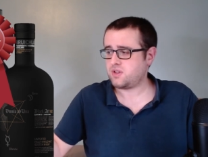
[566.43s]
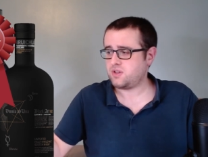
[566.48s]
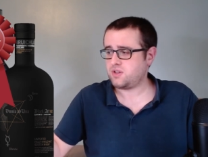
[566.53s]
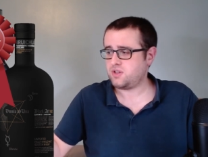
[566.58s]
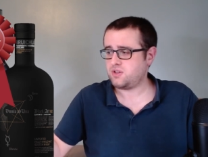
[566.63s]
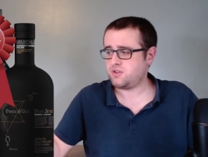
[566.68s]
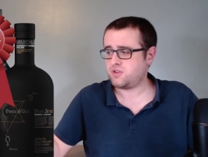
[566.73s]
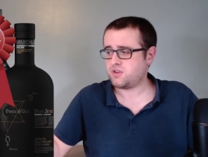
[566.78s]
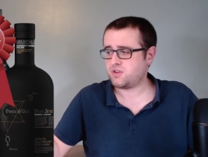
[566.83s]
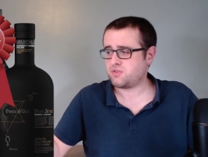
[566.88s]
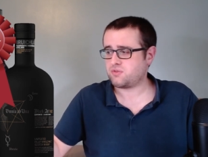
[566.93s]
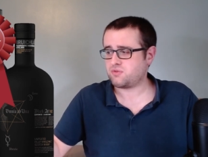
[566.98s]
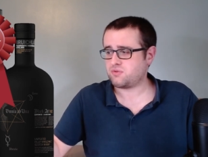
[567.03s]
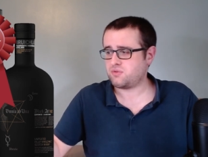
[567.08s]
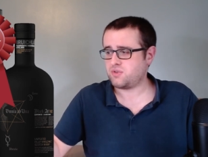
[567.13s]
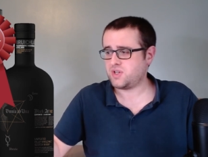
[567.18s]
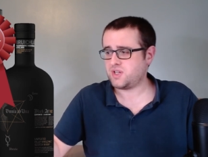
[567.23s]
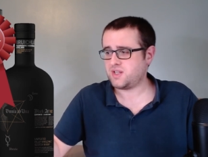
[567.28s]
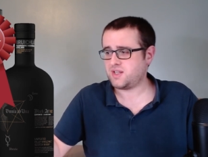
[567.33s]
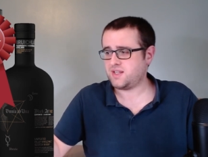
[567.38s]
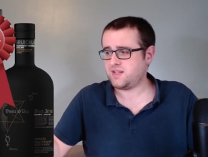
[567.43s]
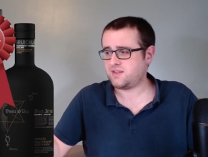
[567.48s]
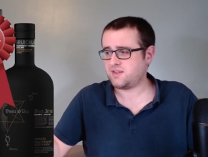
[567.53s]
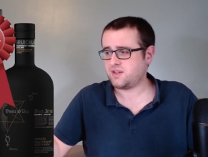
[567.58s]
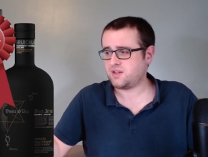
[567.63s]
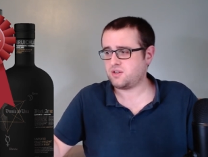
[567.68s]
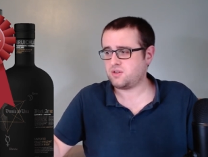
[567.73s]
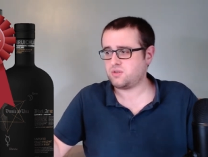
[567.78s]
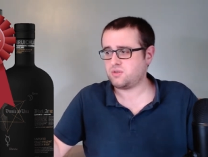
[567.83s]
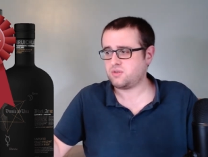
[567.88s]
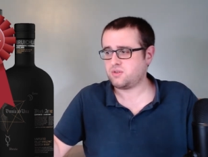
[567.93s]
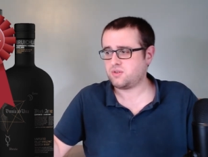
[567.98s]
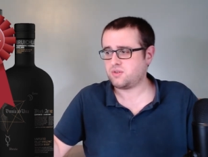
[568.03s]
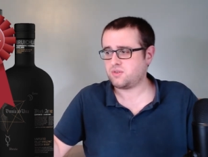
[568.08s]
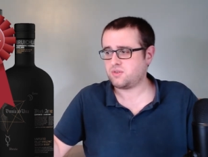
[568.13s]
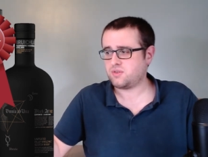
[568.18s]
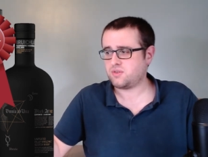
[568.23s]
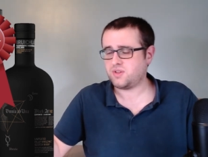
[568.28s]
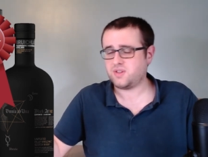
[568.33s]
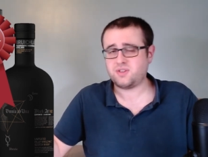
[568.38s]
you can't really tell
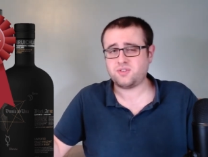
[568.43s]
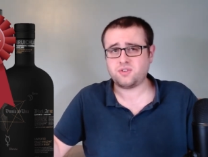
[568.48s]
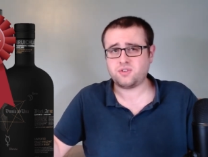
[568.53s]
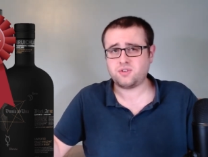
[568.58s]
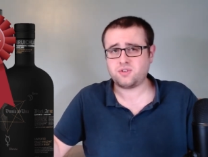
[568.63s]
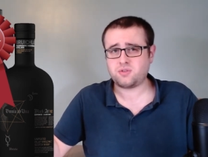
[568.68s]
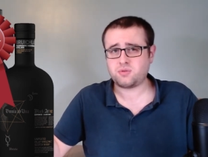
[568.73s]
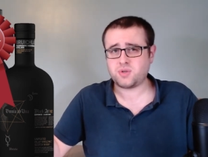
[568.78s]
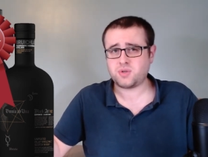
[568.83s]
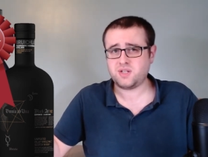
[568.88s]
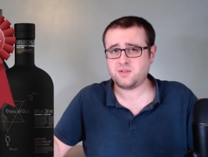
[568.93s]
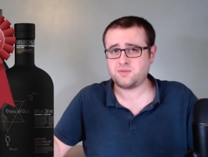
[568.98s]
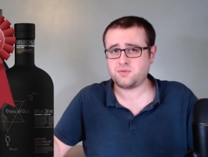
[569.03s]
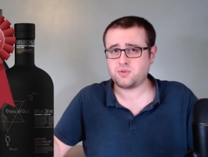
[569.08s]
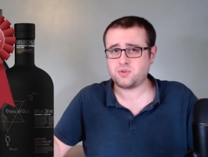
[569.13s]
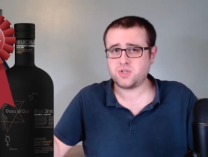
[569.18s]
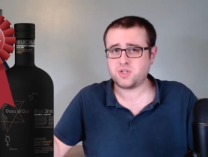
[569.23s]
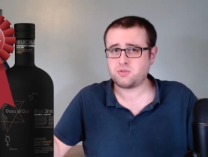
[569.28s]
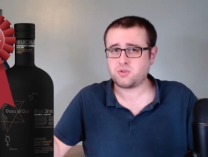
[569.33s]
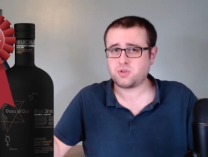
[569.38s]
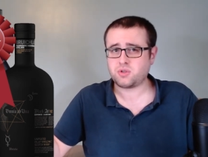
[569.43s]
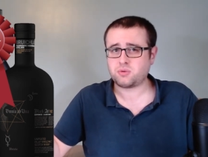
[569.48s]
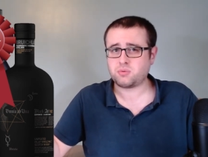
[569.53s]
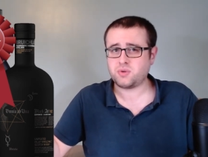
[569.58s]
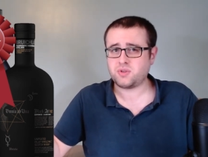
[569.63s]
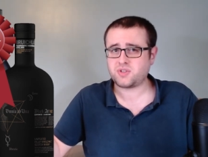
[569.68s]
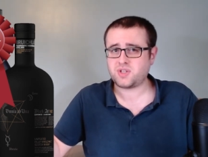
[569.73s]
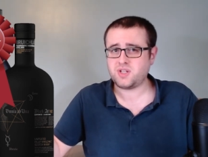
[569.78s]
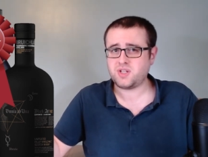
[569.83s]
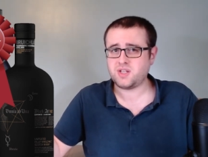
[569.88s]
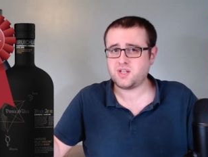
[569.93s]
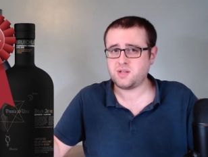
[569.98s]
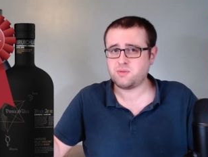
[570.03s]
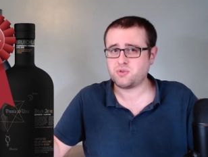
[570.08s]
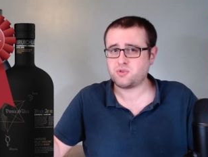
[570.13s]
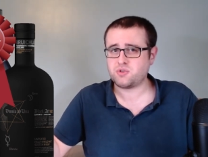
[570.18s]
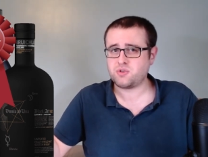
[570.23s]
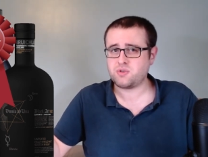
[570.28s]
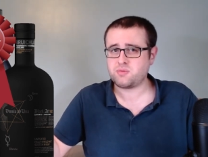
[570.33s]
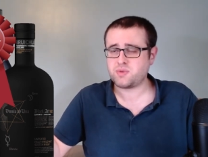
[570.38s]
that this is a 24 year old whiskey
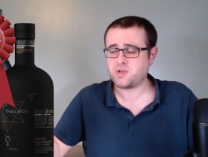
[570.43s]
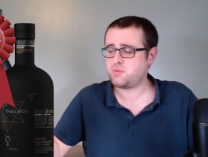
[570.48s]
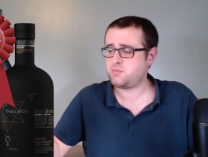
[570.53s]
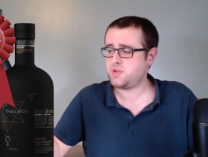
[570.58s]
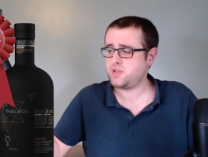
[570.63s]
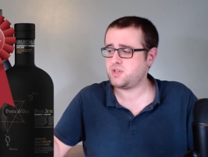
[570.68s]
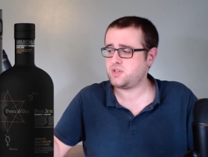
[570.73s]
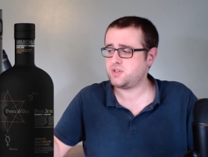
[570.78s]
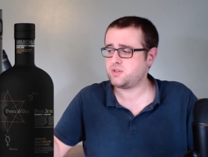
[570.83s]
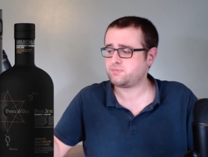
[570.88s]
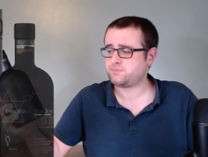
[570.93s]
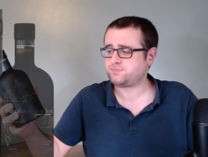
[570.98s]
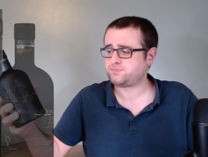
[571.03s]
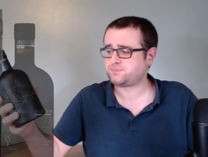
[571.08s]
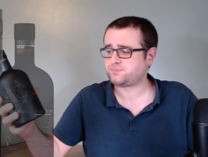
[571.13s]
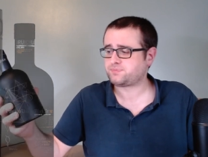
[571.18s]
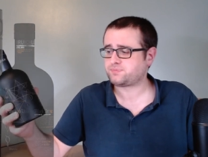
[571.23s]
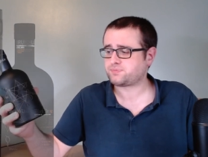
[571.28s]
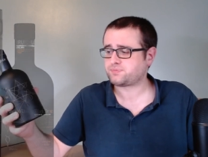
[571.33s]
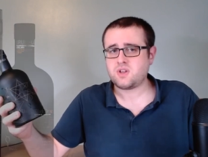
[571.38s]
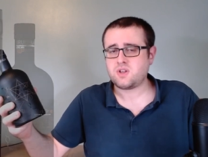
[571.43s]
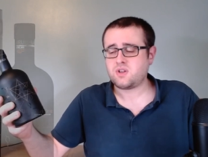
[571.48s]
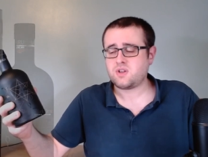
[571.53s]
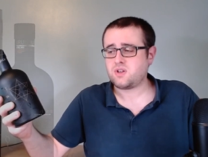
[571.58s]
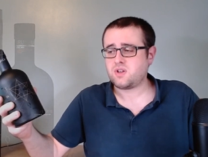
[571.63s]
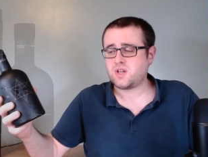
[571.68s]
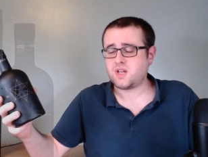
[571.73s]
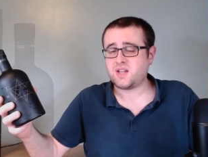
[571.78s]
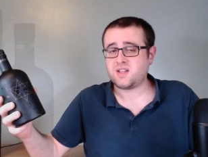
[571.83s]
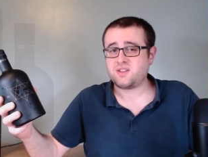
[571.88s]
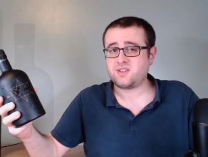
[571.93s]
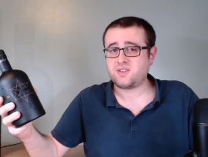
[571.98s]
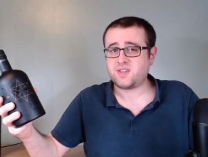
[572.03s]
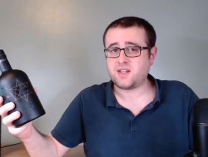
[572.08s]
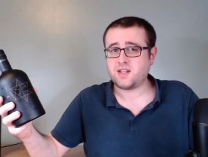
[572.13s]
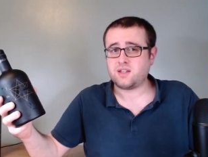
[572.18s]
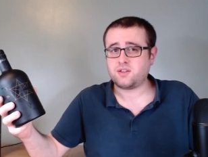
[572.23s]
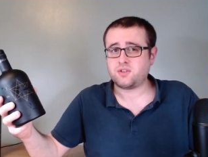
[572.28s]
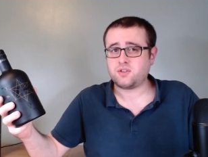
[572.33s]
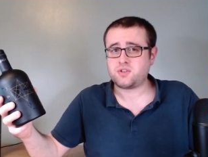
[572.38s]
anymore, in my opinion, and
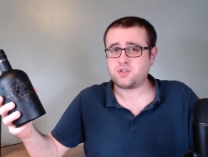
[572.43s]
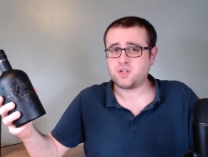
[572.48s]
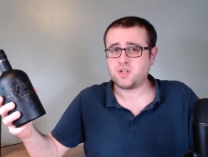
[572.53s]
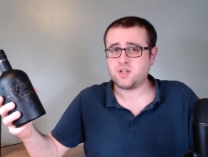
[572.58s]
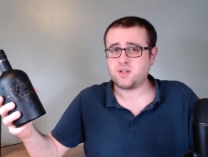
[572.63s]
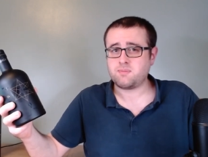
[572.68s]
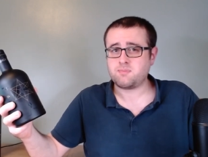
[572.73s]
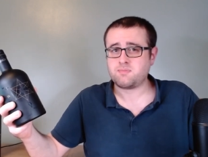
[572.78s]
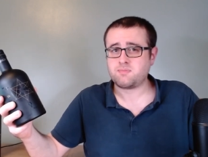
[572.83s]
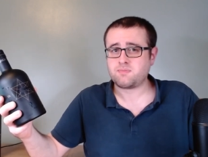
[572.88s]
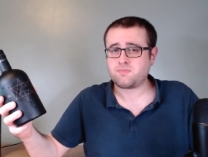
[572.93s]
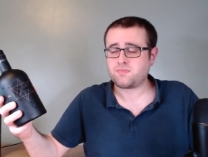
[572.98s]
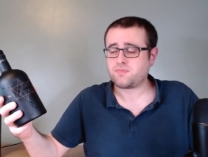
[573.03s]
that is a shame.